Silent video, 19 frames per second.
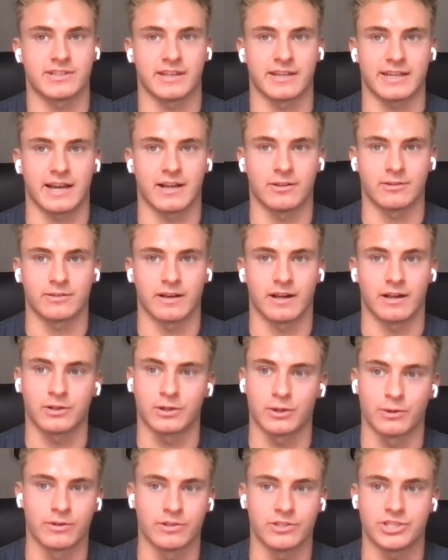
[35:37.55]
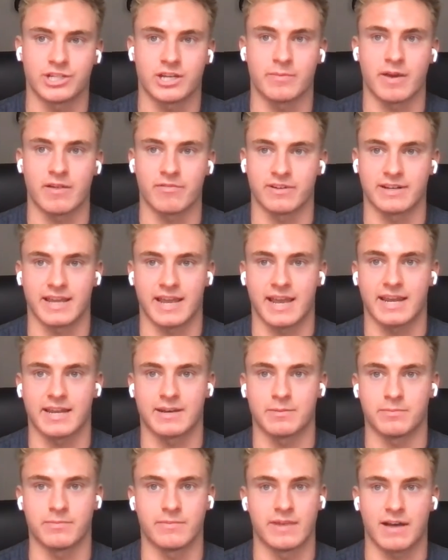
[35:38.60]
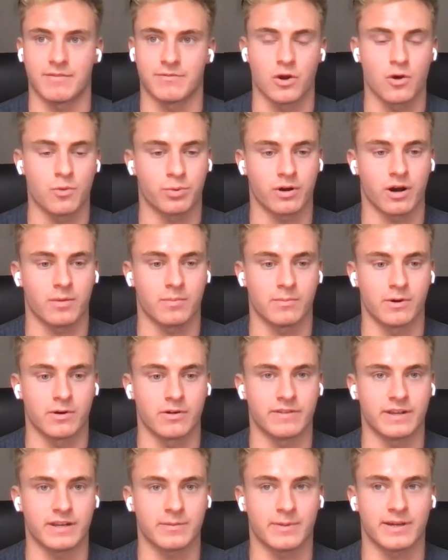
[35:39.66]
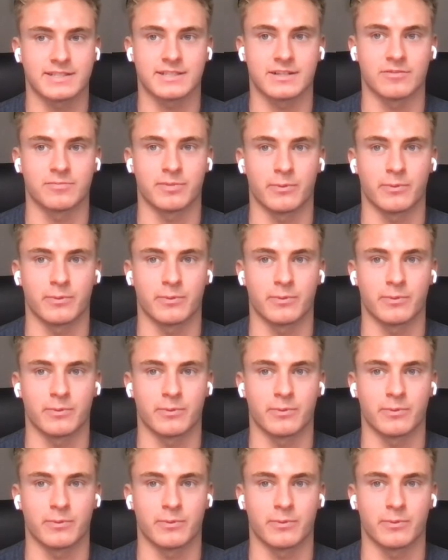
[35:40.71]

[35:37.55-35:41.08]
Like I'll I'll go to the gym every day and have no problem motivating myself.